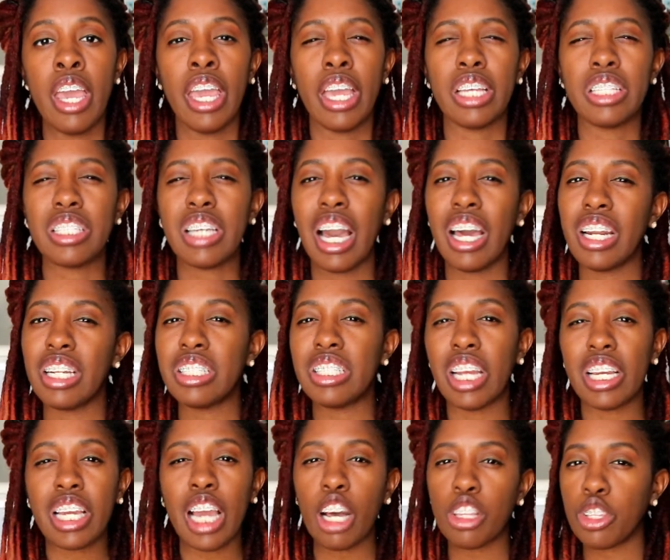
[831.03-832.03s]
is kind of
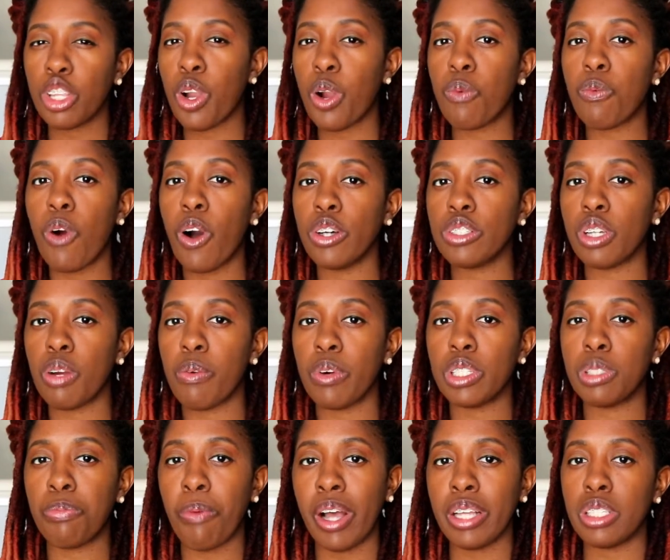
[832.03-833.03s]
check out their roles and
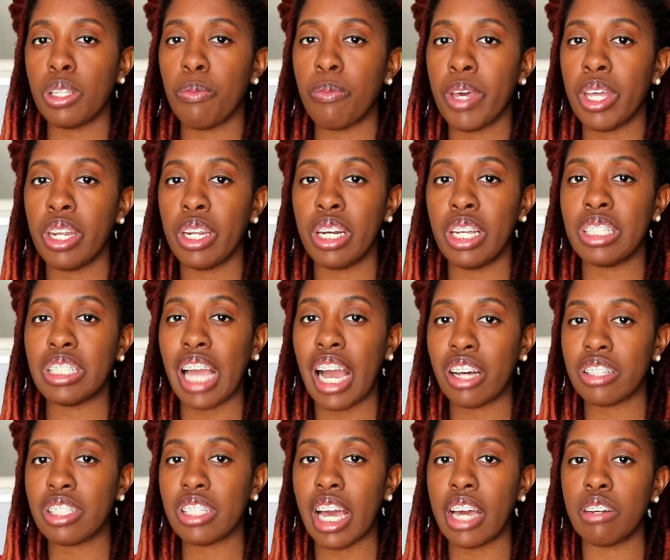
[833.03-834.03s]
responsibilities
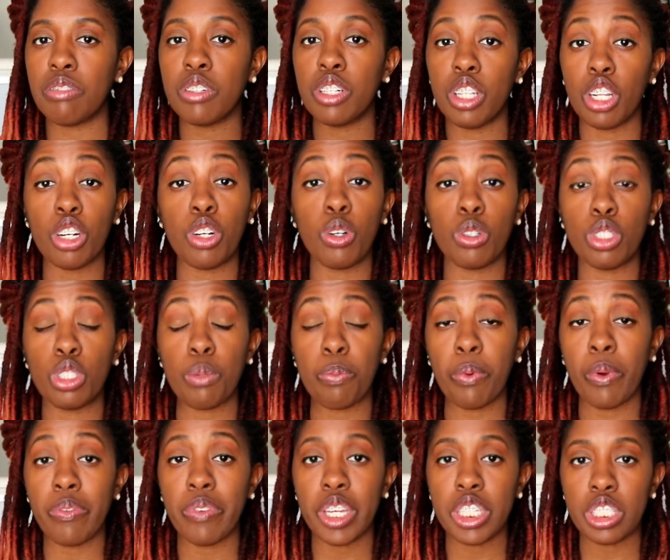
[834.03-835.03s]
outside of clinical
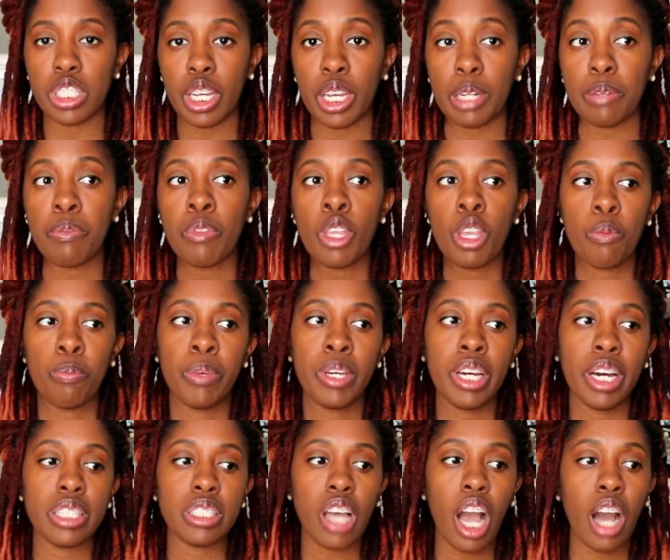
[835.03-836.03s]
supervision
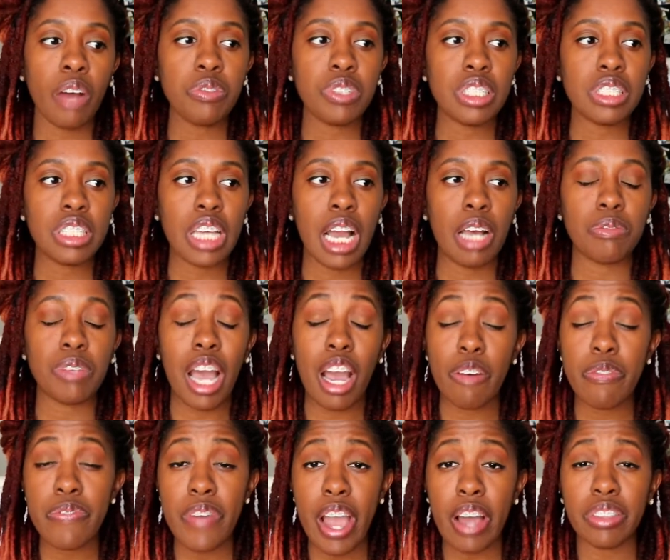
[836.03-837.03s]
because oftentimes
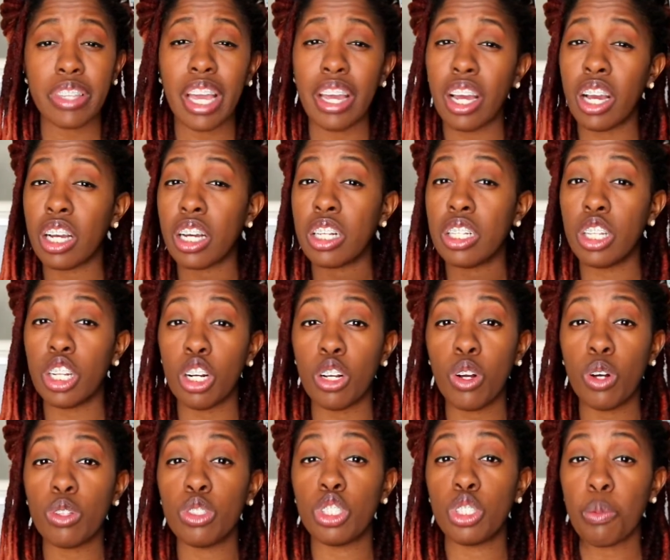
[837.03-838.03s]
I found that a
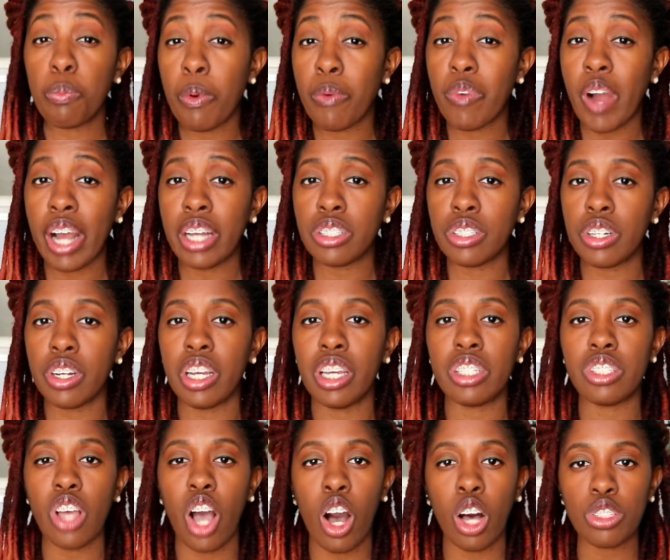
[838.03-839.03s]
clinical supervisor
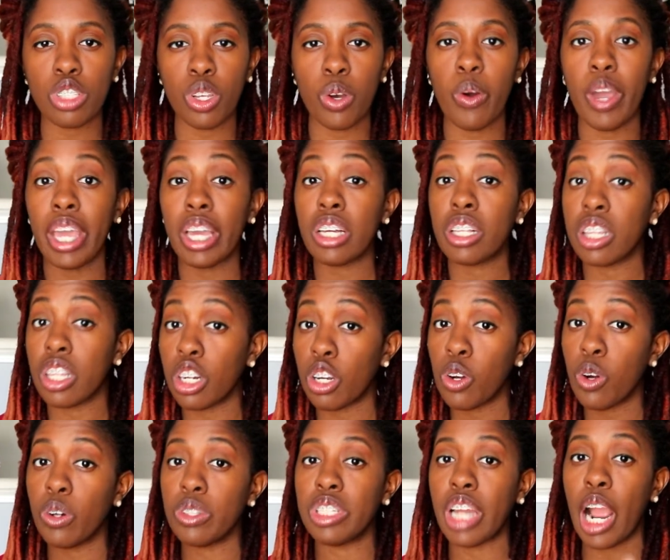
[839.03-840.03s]
is also a
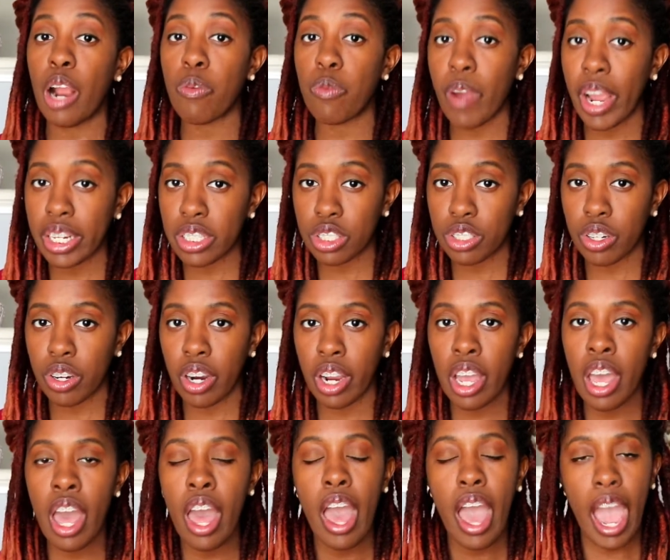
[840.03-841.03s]
clinical director
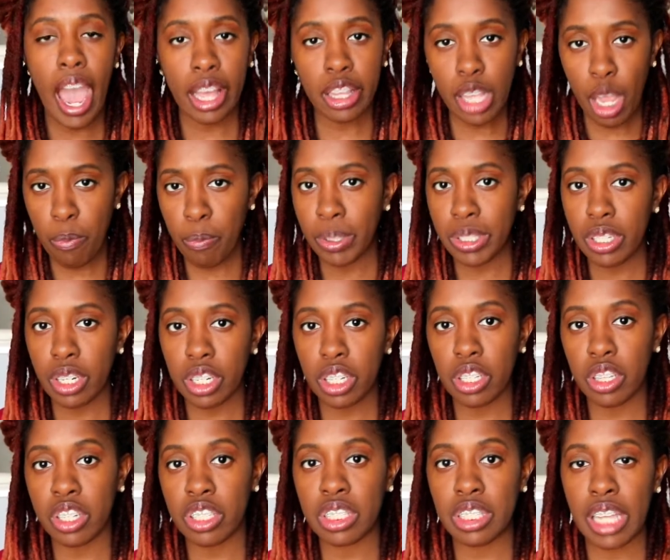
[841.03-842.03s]
at that
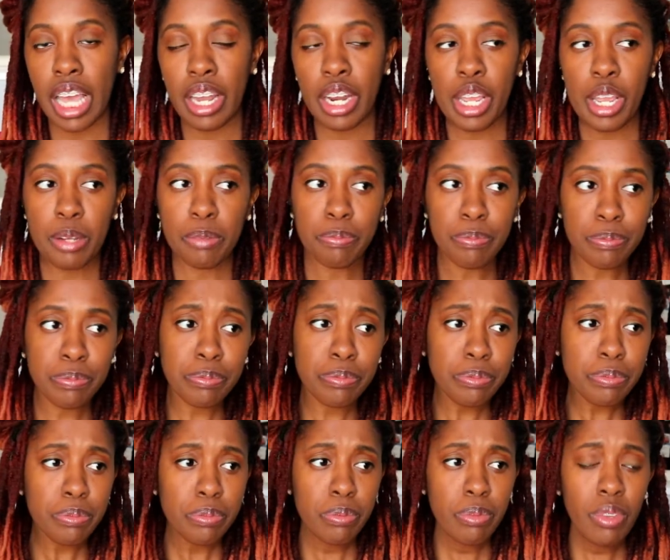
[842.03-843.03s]
particular setting.
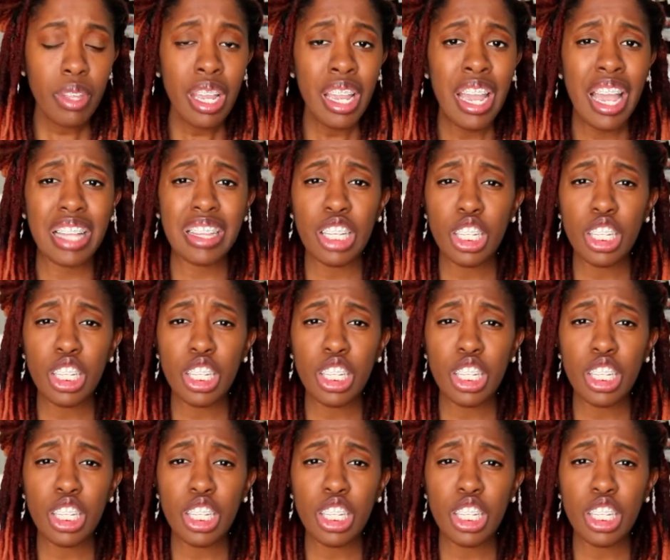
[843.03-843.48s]
And